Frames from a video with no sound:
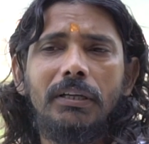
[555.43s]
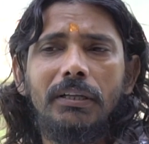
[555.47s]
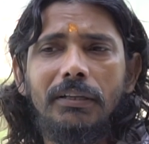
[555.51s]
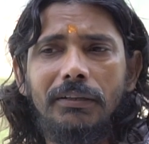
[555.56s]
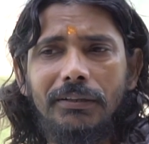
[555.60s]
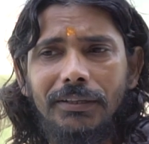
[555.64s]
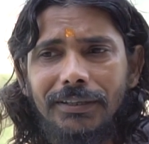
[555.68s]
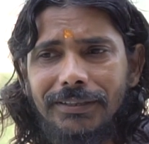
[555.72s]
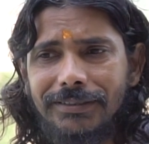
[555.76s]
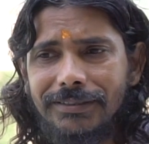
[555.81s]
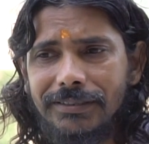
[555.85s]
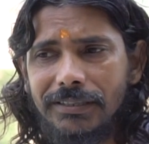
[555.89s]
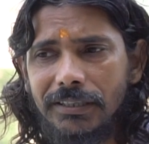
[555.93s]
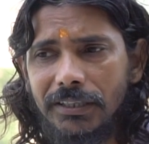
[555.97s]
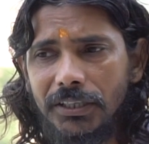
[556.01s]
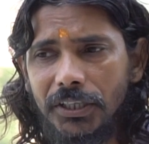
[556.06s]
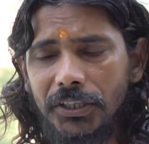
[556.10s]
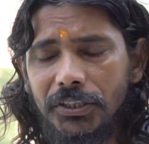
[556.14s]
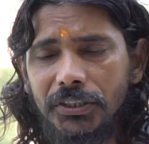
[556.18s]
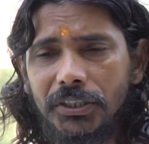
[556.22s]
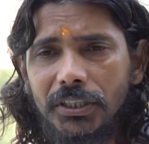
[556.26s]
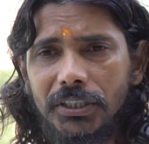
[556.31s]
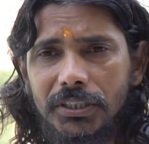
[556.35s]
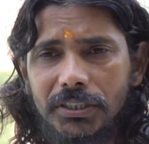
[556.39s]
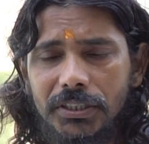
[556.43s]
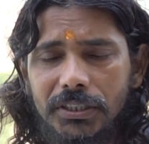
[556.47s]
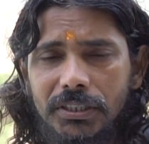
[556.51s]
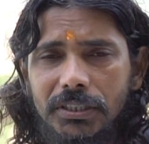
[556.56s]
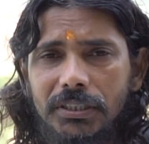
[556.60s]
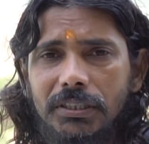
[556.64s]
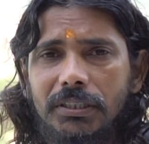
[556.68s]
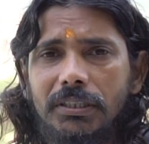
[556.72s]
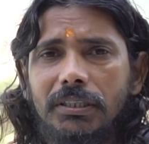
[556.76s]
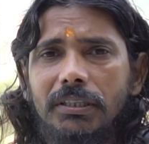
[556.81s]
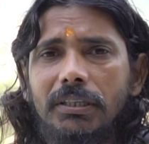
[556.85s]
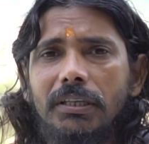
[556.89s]
this
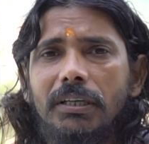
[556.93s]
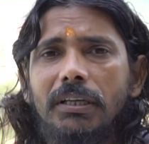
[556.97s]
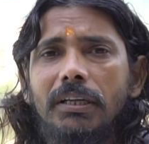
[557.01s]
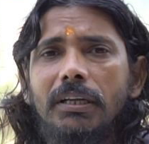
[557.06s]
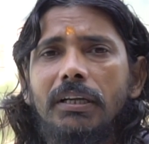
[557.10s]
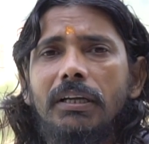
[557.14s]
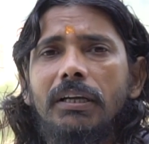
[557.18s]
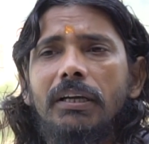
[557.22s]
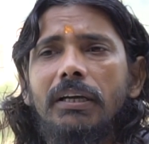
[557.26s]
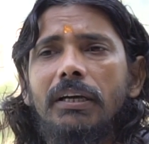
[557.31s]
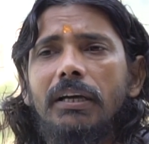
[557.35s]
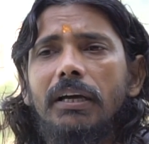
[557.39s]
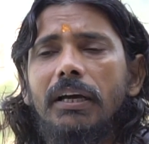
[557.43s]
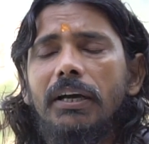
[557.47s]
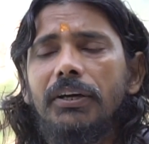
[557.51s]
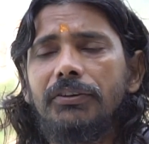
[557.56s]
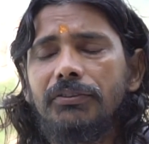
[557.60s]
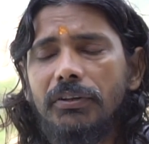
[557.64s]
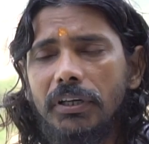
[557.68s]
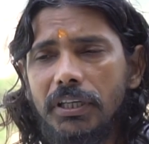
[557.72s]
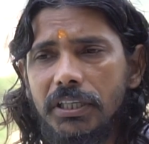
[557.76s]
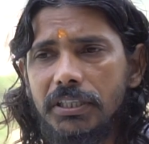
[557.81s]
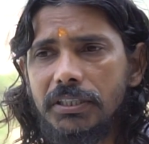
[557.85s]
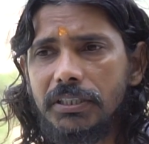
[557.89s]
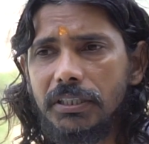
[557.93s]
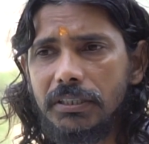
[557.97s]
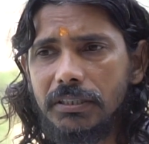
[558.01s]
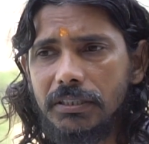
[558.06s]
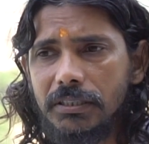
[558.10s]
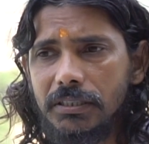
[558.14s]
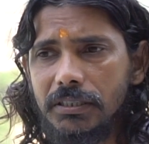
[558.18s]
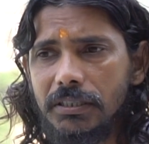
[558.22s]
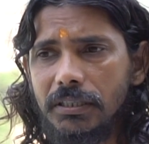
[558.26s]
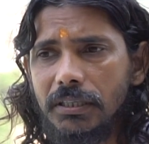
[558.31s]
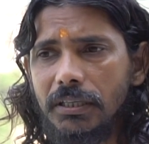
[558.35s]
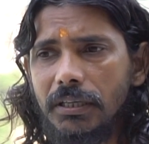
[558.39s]
lineage and
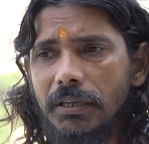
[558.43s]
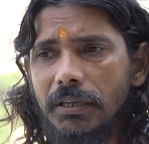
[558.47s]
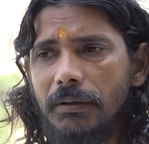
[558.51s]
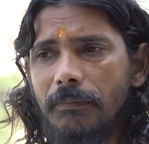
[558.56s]
traditions